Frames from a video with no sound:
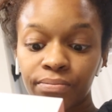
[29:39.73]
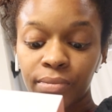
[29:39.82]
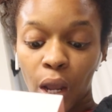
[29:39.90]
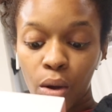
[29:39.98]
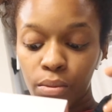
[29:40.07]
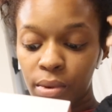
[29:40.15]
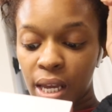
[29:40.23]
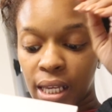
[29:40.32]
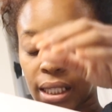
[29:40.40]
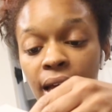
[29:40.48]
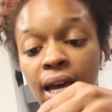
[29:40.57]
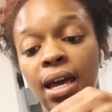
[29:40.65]
Nope,
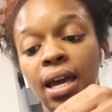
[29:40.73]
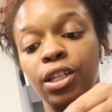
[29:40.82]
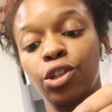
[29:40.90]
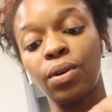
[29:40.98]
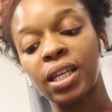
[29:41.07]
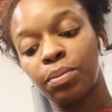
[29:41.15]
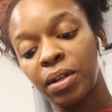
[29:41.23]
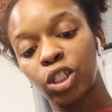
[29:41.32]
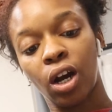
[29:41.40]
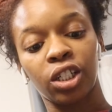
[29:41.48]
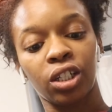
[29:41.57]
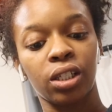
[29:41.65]
it's a USB
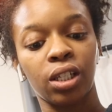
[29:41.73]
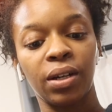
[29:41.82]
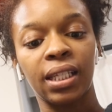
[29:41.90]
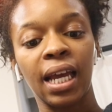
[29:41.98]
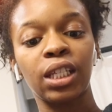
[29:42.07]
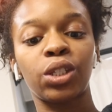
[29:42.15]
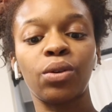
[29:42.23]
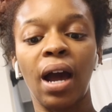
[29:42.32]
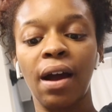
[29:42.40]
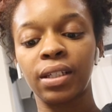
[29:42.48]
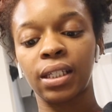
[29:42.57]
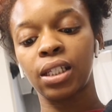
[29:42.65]
charger, so it takes 2
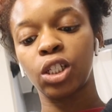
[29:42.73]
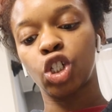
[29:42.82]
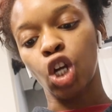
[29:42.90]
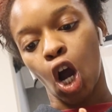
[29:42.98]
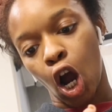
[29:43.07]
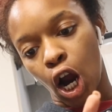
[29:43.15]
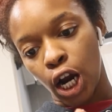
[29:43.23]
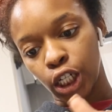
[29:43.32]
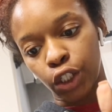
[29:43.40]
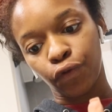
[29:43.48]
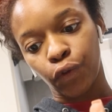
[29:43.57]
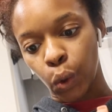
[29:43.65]
hours to
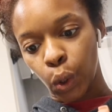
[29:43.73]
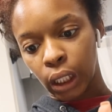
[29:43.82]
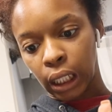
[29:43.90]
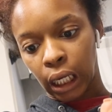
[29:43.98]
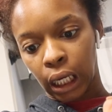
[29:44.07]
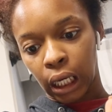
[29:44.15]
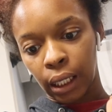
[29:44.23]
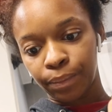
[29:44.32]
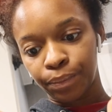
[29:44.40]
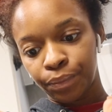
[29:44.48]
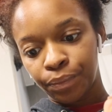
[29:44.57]
charge fully.